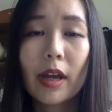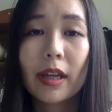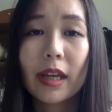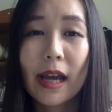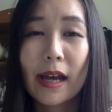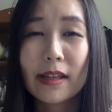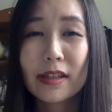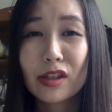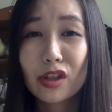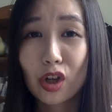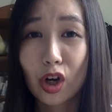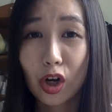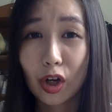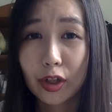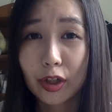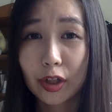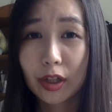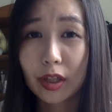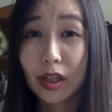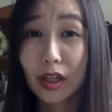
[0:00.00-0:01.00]
get
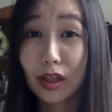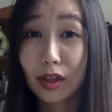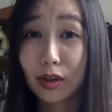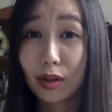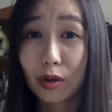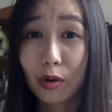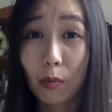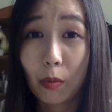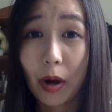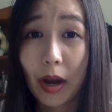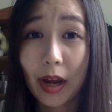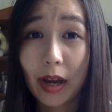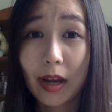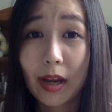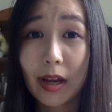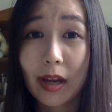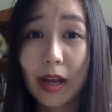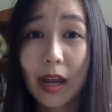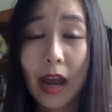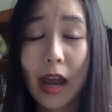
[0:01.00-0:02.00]
started either
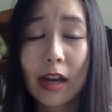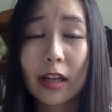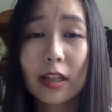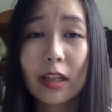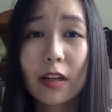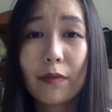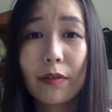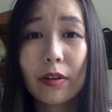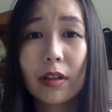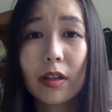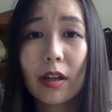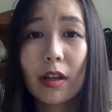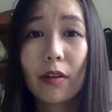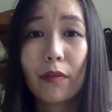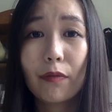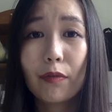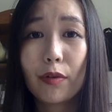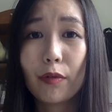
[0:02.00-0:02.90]
way and even if